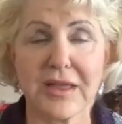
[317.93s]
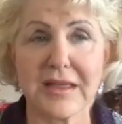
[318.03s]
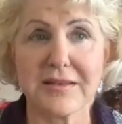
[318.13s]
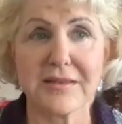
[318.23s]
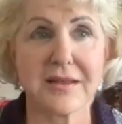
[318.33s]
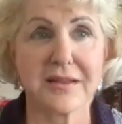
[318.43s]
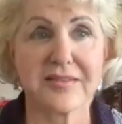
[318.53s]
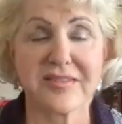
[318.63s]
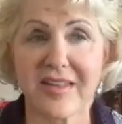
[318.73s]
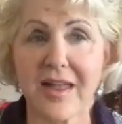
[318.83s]
in the
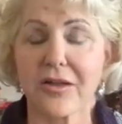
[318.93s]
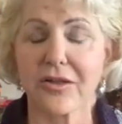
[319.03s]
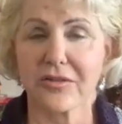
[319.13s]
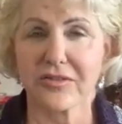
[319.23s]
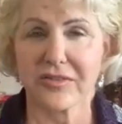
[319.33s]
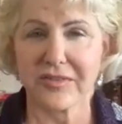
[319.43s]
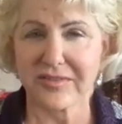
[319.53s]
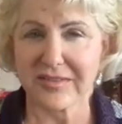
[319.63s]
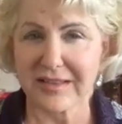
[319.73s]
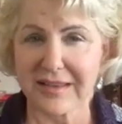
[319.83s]
cells,
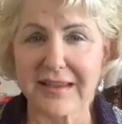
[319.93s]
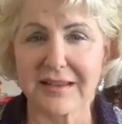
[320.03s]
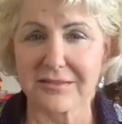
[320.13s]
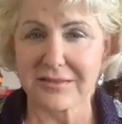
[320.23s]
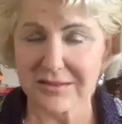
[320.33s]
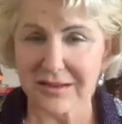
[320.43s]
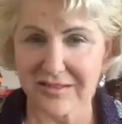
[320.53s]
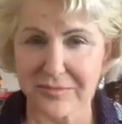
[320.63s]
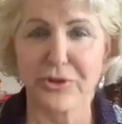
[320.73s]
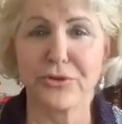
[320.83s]
this light
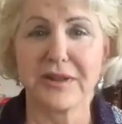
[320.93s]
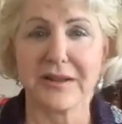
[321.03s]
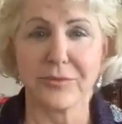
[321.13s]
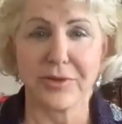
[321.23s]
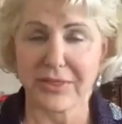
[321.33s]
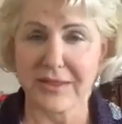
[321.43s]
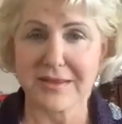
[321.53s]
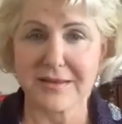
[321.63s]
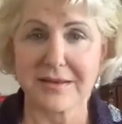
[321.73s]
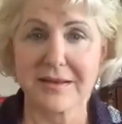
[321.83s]
exploding
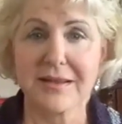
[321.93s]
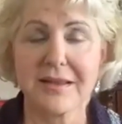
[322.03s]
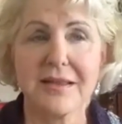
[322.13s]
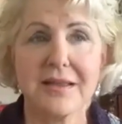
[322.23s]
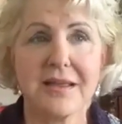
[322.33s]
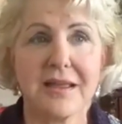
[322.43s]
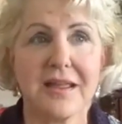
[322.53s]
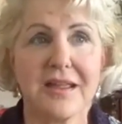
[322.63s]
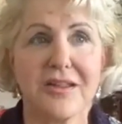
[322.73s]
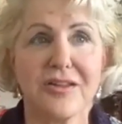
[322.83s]
within
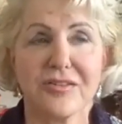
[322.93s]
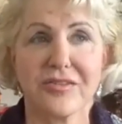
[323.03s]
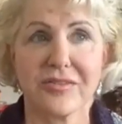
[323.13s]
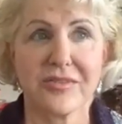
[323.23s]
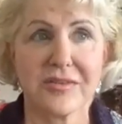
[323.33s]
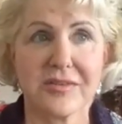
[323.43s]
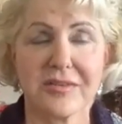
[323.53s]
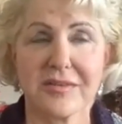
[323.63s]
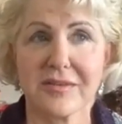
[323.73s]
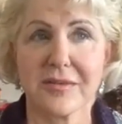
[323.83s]
is
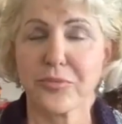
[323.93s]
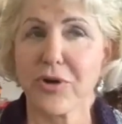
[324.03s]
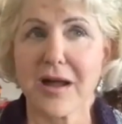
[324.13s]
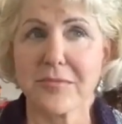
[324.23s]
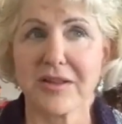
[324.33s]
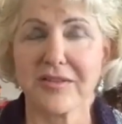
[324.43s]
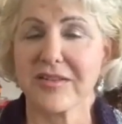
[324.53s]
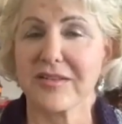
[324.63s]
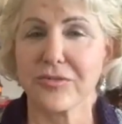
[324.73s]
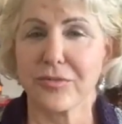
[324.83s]
the promise.
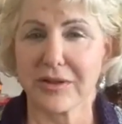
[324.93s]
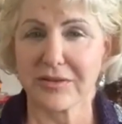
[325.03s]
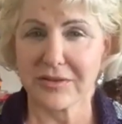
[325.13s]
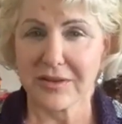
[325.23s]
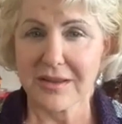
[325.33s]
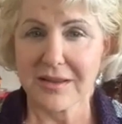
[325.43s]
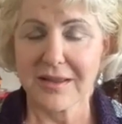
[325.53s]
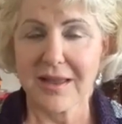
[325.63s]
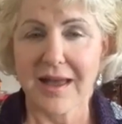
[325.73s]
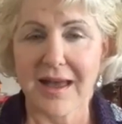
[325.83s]
It's what
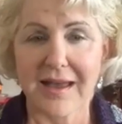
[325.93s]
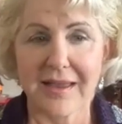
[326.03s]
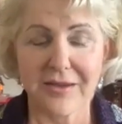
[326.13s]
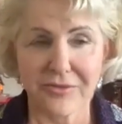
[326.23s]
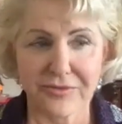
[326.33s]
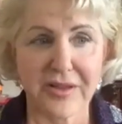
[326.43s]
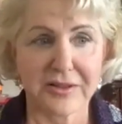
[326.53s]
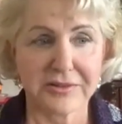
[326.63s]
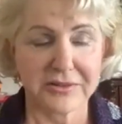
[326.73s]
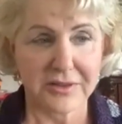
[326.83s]
I have
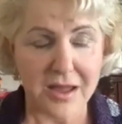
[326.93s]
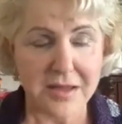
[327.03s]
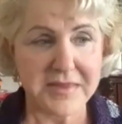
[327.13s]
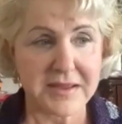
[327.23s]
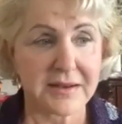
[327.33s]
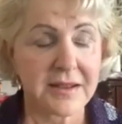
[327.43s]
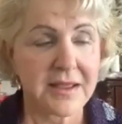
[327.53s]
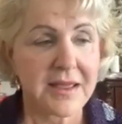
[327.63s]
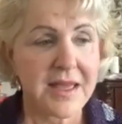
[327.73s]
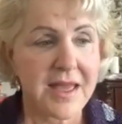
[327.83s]
felt coming.
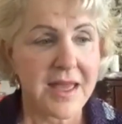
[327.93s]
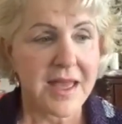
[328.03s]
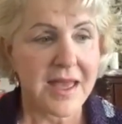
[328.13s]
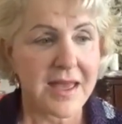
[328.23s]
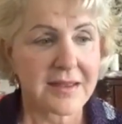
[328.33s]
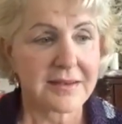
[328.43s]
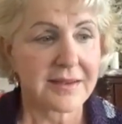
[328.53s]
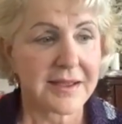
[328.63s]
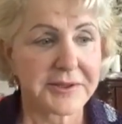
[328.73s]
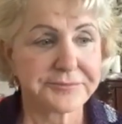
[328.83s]
And,
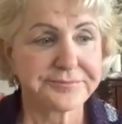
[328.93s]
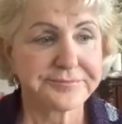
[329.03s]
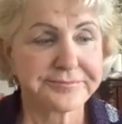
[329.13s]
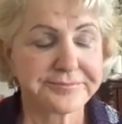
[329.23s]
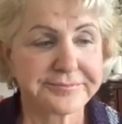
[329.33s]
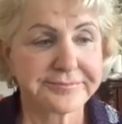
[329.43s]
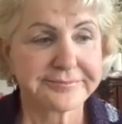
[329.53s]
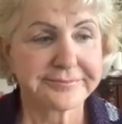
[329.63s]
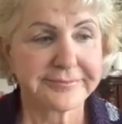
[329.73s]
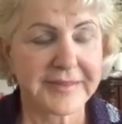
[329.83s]

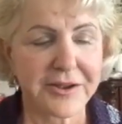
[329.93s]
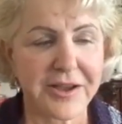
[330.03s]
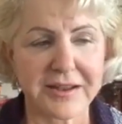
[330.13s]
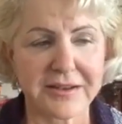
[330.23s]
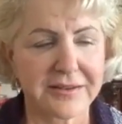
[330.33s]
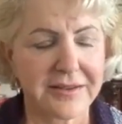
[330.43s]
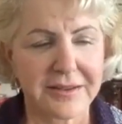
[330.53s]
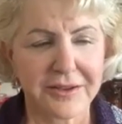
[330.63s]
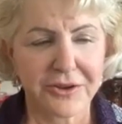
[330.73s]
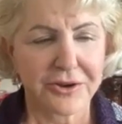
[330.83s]
you know, I had
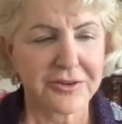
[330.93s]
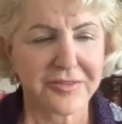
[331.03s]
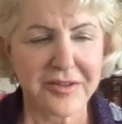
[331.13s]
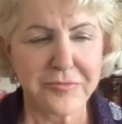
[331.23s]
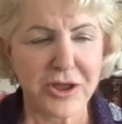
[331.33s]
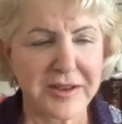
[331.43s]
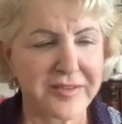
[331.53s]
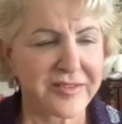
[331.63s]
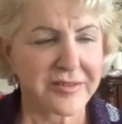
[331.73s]
heard someone